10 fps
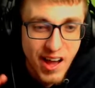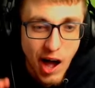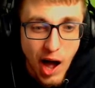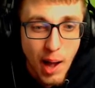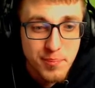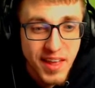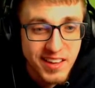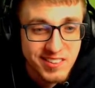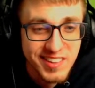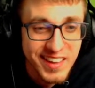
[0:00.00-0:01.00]
Up
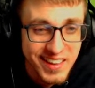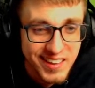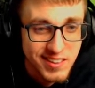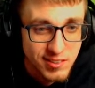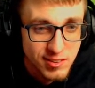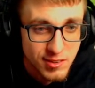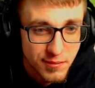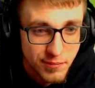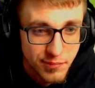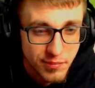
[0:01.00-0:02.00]
next is
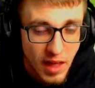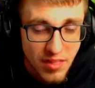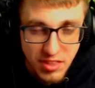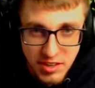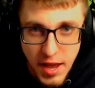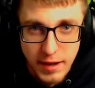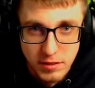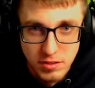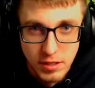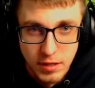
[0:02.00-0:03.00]
the
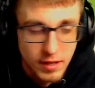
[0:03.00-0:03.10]
Dynasty.